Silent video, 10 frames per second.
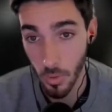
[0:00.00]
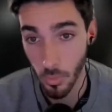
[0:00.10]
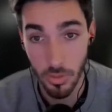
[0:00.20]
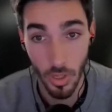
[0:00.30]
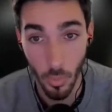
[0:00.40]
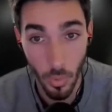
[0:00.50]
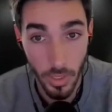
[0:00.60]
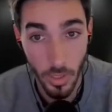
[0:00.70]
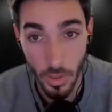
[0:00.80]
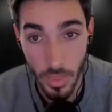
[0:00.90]
We start
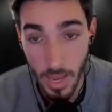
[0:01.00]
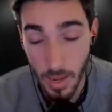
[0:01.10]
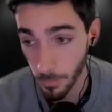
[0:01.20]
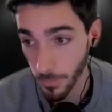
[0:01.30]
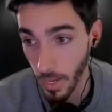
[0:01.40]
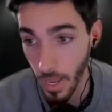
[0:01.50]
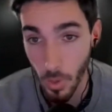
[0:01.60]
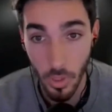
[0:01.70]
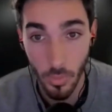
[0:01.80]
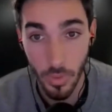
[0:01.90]
working on that. I
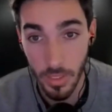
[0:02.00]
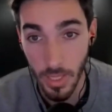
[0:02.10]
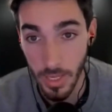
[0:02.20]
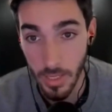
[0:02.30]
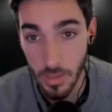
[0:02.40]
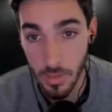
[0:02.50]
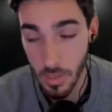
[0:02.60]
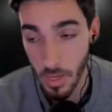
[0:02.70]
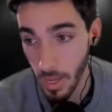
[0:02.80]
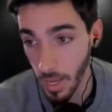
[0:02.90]
work with
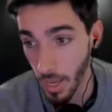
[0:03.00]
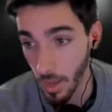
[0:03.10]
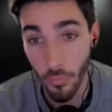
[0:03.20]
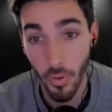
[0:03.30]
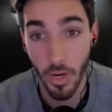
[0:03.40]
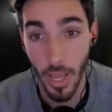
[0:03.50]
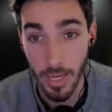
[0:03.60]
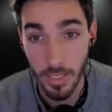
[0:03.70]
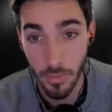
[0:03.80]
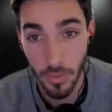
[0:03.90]
clients very
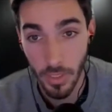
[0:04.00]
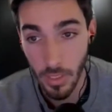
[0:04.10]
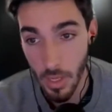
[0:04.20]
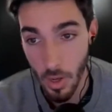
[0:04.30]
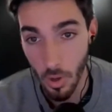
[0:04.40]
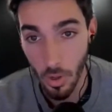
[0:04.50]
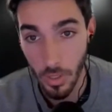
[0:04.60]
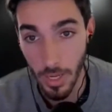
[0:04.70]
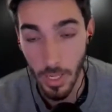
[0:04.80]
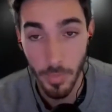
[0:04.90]
actively
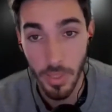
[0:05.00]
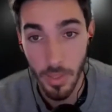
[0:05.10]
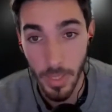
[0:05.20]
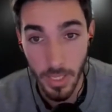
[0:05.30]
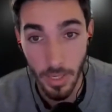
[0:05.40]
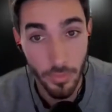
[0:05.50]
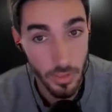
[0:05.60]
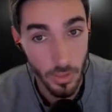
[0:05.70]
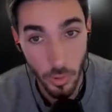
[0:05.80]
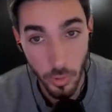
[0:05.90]
on helping them make every
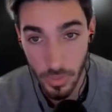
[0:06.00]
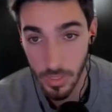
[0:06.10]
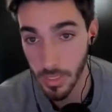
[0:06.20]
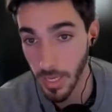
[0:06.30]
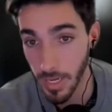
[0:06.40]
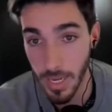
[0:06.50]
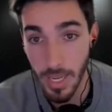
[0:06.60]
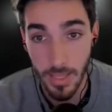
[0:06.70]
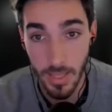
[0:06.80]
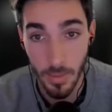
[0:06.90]
single tweak, kind of
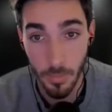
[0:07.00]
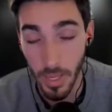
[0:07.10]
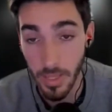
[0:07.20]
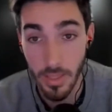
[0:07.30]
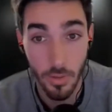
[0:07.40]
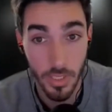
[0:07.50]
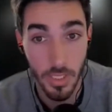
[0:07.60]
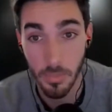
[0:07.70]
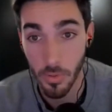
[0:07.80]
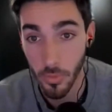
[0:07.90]
guiding them and their
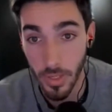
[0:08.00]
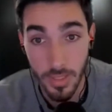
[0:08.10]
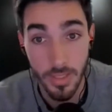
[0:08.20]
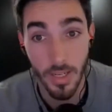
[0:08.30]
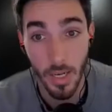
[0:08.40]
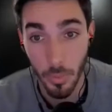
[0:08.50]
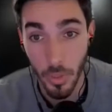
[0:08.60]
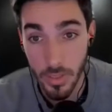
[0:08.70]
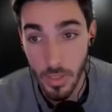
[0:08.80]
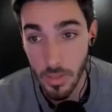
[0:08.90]
team throughout the entire
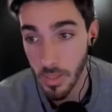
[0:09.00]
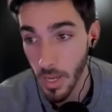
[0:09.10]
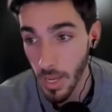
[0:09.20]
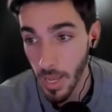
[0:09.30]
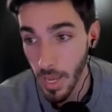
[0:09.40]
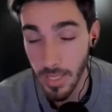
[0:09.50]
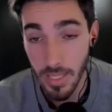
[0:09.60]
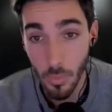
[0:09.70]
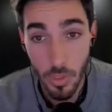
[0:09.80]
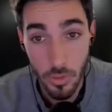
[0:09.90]
process. And
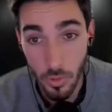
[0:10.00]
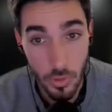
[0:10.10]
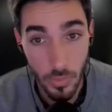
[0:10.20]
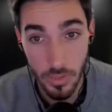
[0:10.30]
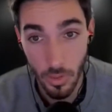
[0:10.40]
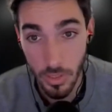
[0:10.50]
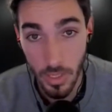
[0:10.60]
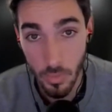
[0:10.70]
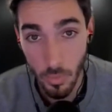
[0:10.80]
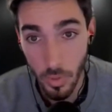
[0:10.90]
then once those tweaks are
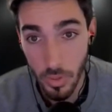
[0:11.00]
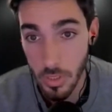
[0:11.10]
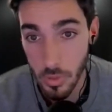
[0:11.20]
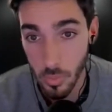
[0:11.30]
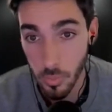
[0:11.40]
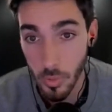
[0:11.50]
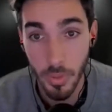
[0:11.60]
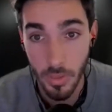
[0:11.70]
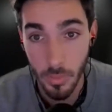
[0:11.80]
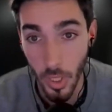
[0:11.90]
done, we just
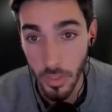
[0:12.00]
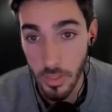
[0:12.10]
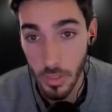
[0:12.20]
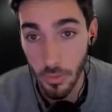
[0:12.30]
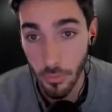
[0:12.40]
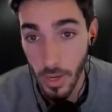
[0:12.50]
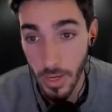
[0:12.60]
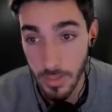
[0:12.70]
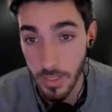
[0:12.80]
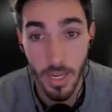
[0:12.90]
repeat the process and
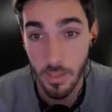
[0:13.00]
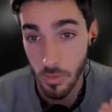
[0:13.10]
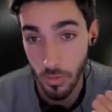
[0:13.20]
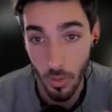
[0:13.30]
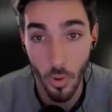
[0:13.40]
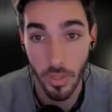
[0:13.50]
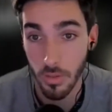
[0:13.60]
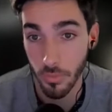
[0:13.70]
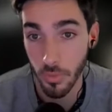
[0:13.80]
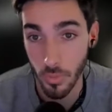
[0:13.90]
find the next
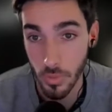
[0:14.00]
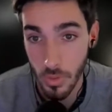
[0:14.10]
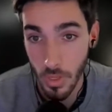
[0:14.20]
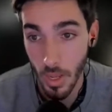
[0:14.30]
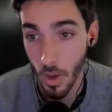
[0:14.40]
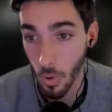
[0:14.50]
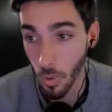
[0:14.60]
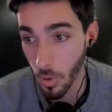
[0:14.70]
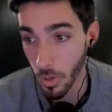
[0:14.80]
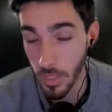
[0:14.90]
low-hanging fruits.
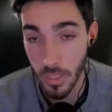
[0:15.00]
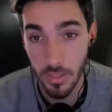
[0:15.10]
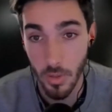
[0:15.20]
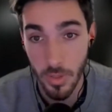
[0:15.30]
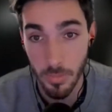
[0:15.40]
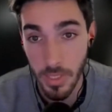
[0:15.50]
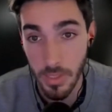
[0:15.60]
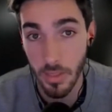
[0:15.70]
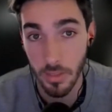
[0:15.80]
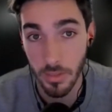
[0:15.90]
Or they share with me
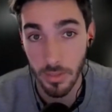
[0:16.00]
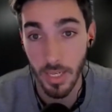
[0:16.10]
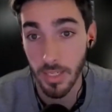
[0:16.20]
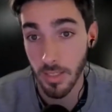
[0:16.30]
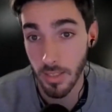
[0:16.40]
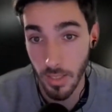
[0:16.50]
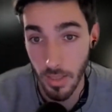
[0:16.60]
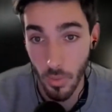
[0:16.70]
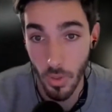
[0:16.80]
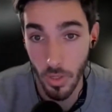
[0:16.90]
the next thing that
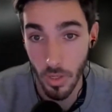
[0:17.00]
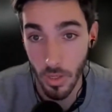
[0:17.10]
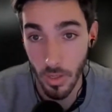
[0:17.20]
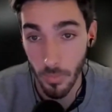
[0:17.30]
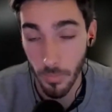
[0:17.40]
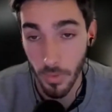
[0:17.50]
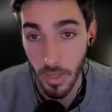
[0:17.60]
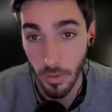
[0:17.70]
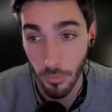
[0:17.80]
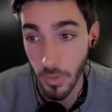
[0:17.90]
they want to
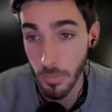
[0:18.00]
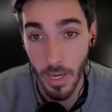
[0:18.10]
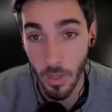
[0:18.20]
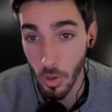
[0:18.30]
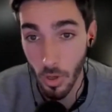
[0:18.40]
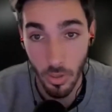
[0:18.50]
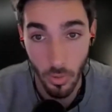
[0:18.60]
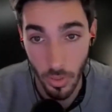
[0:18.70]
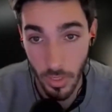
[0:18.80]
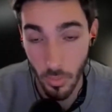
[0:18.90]
feedback on
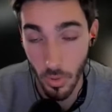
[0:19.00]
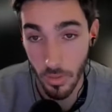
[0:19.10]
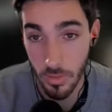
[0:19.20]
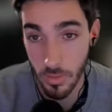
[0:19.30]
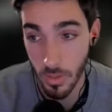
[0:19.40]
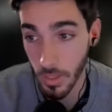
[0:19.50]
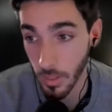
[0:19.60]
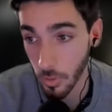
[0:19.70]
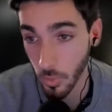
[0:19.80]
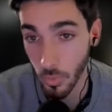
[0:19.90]
or they want
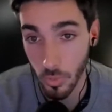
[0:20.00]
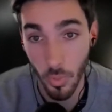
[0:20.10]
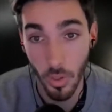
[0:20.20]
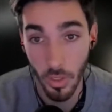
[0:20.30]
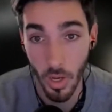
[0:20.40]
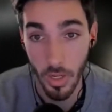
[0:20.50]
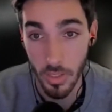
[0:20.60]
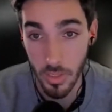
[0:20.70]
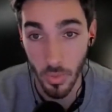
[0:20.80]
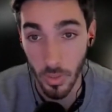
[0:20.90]
to work on and
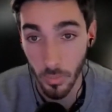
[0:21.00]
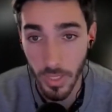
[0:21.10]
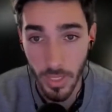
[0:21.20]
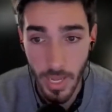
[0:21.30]
so on, right?